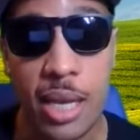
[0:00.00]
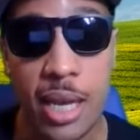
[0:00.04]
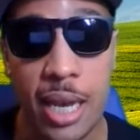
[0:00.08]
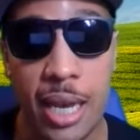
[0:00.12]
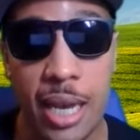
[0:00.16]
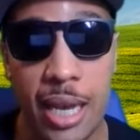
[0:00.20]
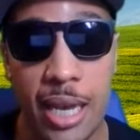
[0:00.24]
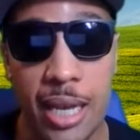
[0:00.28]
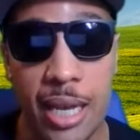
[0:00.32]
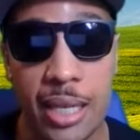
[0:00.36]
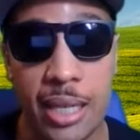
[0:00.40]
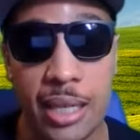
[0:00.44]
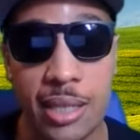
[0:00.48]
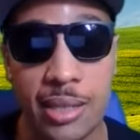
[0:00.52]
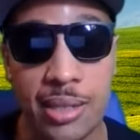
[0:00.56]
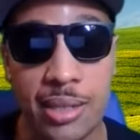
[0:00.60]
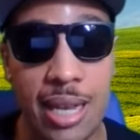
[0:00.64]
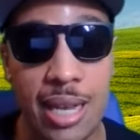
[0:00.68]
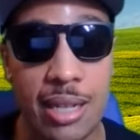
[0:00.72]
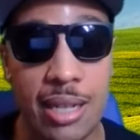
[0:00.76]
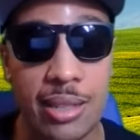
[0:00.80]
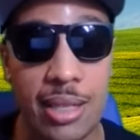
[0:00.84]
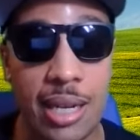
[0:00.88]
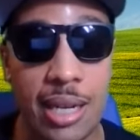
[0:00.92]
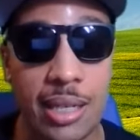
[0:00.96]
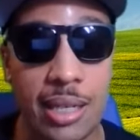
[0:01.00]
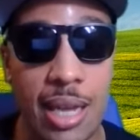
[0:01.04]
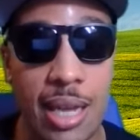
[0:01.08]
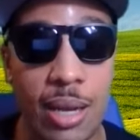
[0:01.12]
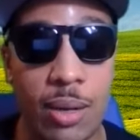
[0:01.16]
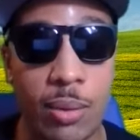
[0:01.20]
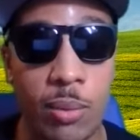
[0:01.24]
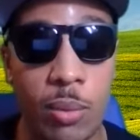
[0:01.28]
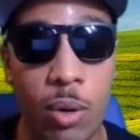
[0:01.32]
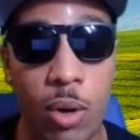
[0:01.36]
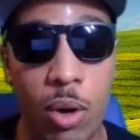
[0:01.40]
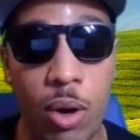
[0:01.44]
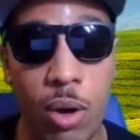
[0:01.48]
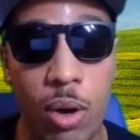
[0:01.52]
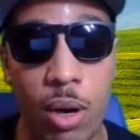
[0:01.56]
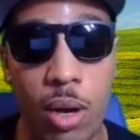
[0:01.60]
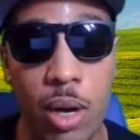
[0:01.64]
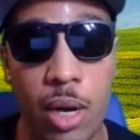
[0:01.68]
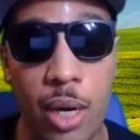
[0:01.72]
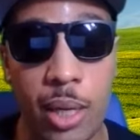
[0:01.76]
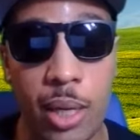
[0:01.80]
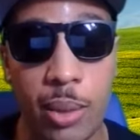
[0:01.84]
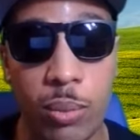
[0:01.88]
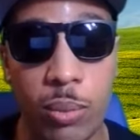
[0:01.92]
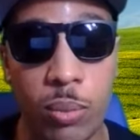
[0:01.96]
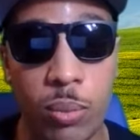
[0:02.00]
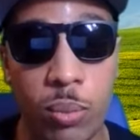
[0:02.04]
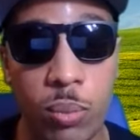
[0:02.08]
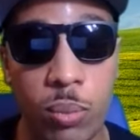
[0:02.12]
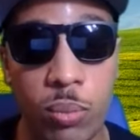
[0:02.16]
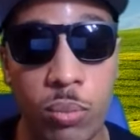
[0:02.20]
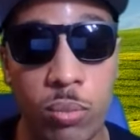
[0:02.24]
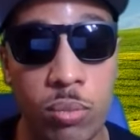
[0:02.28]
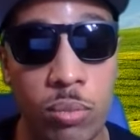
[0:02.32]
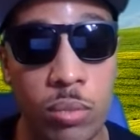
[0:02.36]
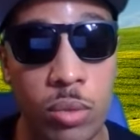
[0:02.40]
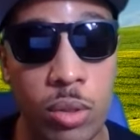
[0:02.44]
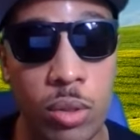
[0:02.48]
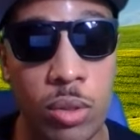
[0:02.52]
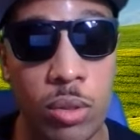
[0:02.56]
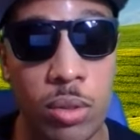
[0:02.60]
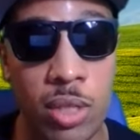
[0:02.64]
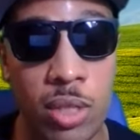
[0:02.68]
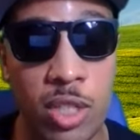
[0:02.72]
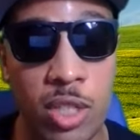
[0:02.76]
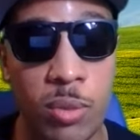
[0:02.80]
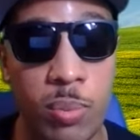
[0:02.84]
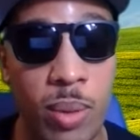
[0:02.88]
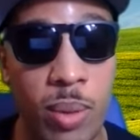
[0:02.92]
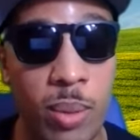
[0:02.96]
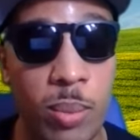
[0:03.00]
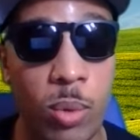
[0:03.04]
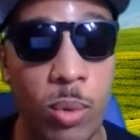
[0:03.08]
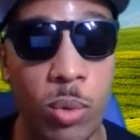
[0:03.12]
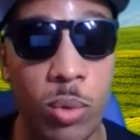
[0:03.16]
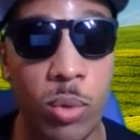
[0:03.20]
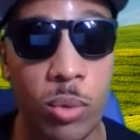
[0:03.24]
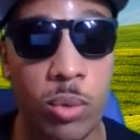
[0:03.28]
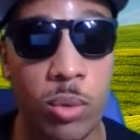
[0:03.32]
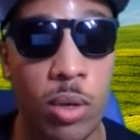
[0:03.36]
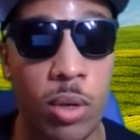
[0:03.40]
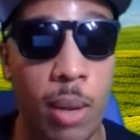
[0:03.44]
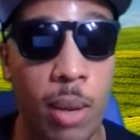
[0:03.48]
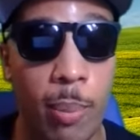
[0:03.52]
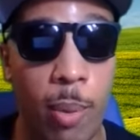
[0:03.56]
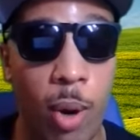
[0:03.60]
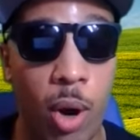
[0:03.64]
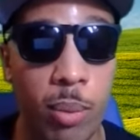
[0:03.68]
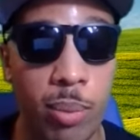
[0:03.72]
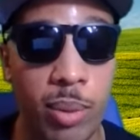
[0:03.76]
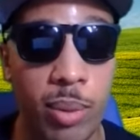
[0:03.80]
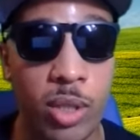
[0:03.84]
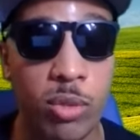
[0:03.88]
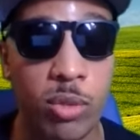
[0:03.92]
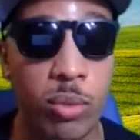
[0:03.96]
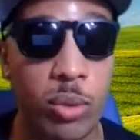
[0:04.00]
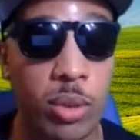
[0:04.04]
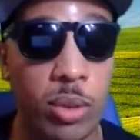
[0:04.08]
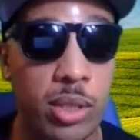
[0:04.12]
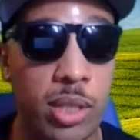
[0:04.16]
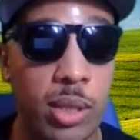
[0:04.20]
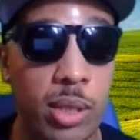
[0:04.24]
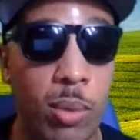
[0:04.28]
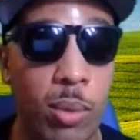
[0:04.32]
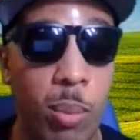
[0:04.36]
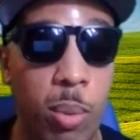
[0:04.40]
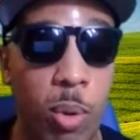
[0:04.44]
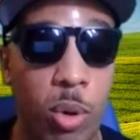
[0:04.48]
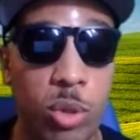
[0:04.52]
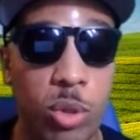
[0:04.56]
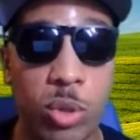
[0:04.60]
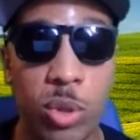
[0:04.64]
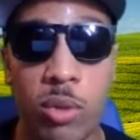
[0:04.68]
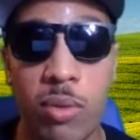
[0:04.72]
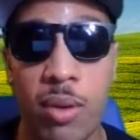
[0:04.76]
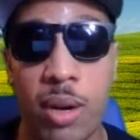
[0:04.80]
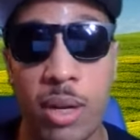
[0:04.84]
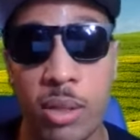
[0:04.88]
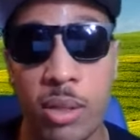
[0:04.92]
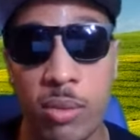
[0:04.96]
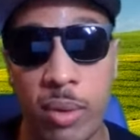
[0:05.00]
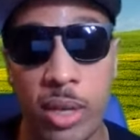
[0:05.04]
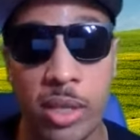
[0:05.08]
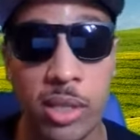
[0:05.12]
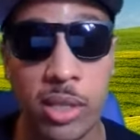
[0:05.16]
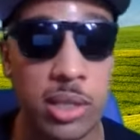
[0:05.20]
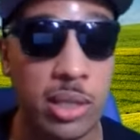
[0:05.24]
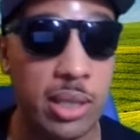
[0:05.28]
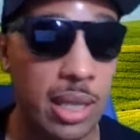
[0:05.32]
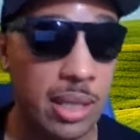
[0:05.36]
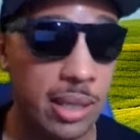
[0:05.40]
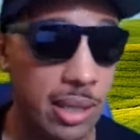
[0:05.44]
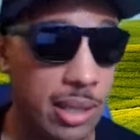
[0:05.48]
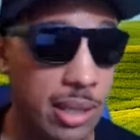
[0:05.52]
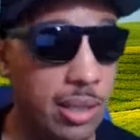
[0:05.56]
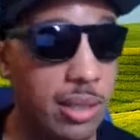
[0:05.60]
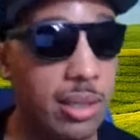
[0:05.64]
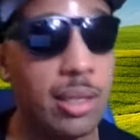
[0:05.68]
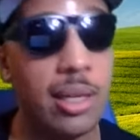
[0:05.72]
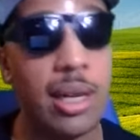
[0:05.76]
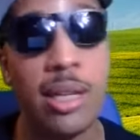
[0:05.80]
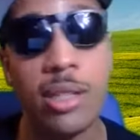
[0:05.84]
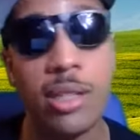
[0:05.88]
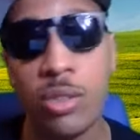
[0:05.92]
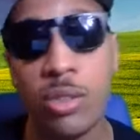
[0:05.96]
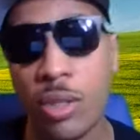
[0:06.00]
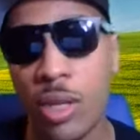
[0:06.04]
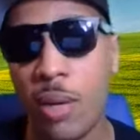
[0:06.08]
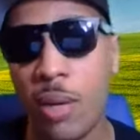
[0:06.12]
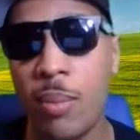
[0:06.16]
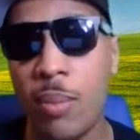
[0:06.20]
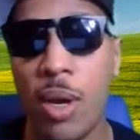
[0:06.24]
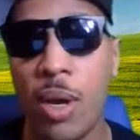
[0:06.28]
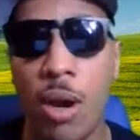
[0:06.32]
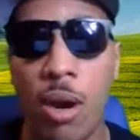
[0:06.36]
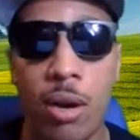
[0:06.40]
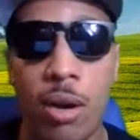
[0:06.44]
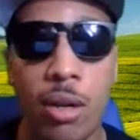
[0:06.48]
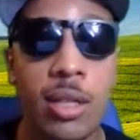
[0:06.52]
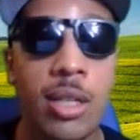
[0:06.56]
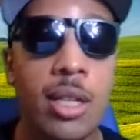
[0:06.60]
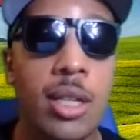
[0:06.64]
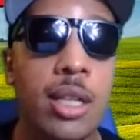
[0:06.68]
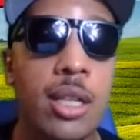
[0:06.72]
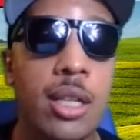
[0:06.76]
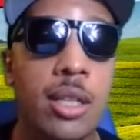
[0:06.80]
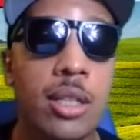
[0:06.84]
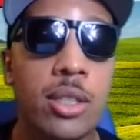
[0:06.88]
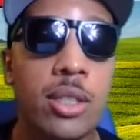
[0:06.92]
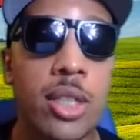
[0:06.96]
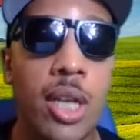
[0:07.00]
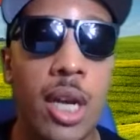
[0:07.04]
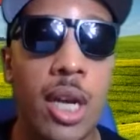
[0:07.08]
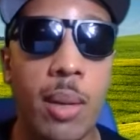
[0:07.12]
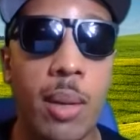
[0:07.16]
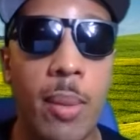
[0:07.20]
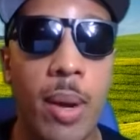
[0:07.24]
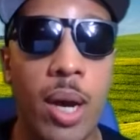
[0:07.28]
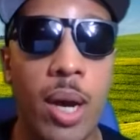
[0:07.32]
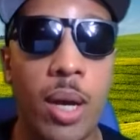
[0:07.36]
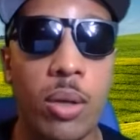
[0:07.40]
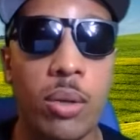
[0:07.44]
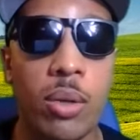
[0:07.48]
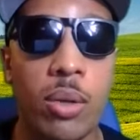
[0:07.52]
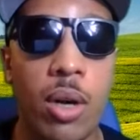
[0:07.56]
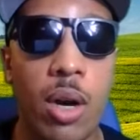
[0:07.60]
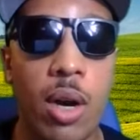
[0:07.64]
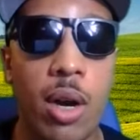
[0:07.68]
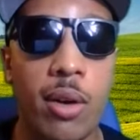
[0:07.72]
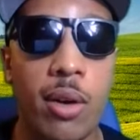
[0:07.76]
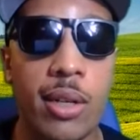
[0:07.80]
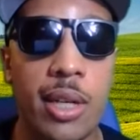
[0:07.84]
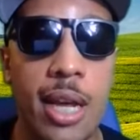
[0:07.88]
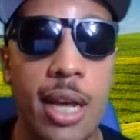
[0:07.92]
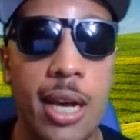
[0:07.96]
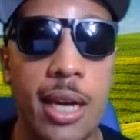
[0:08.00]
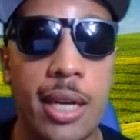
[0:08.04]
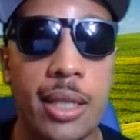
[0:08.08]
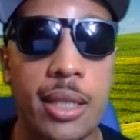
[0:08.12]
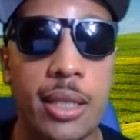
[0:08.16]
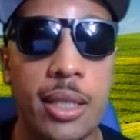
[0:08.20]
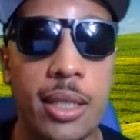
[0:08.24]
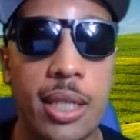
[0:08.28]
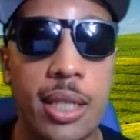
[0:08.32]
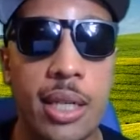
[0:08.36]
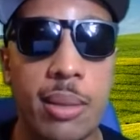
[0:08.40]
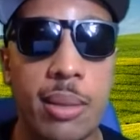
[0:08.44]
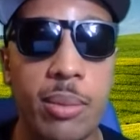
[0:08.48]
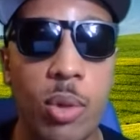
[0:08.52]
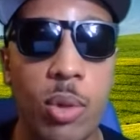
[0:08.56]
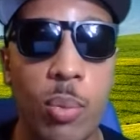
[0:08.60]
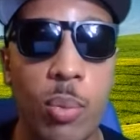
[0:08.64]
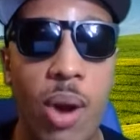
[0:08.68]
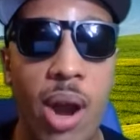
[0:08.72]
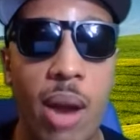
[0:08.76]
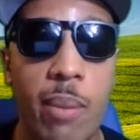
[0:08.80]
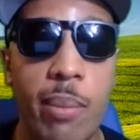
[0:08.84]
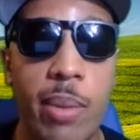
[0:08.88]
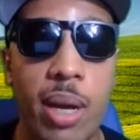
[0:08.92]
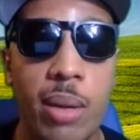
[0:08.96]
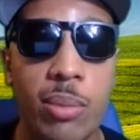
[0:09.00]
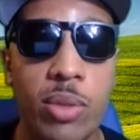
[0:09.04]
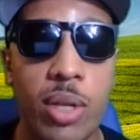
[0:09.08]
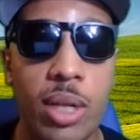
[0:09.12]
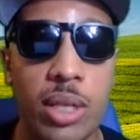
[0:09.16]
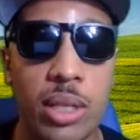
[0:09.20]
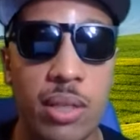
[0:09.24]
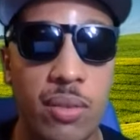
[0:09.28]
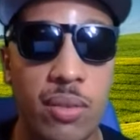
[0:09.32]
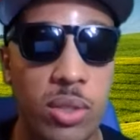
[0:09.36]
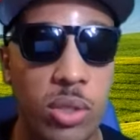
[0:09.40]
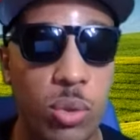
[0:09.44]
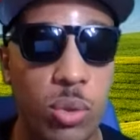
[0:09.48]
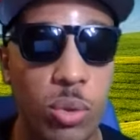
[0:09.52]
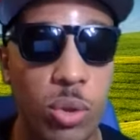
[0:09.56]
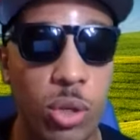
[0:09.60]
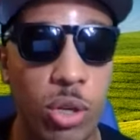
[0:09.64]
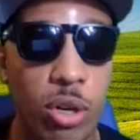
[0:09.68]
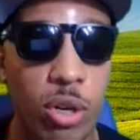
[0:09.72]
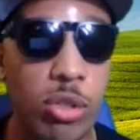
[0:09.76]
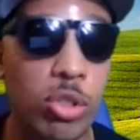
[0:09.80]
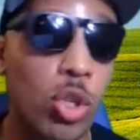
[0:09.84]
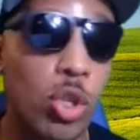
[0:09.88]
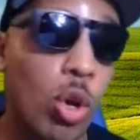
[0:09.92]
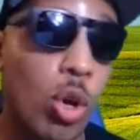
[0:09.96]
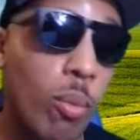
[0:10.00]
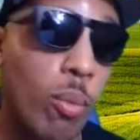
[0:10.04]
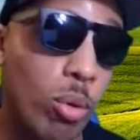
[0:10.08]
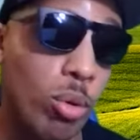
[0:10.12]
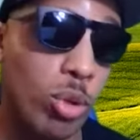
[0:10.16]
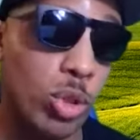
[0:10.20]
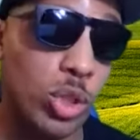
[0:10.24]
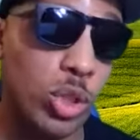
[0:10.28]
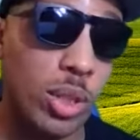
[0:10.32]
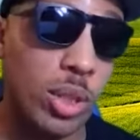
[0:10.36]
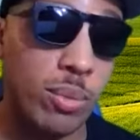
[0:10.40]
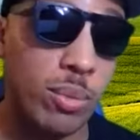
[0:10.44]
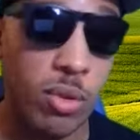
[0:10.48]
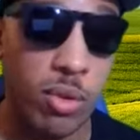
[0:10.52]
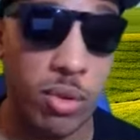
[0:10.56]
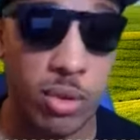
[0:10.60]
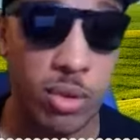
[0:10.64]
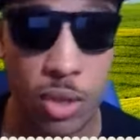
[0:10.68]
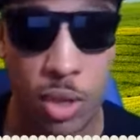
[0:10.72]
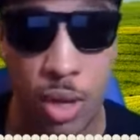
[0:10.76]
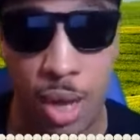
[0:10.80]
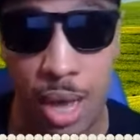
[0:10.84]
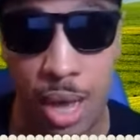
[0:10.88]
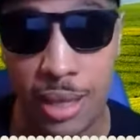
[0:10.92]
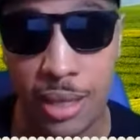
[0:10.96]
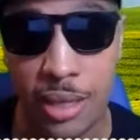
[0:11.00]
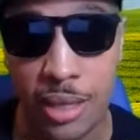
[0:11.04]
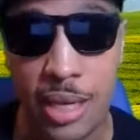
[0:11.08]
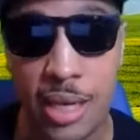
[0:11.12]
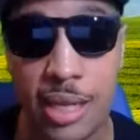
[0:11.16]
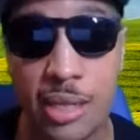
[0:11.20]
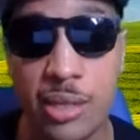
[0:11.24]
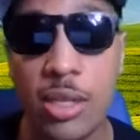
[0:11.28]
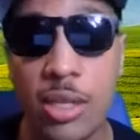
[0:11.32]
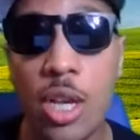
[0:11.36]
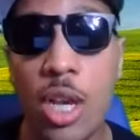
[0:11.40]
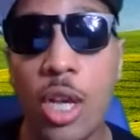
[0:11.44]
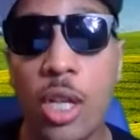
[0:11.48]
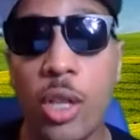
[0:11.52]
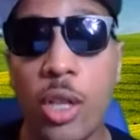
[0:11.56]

And it sounds like they uh, um, these people, uh, Park Place Realty, will point you in the right direction at the end of the day. So give them a call, check them out online. Uh, their primary objective is to encourage homeownership during the holidays.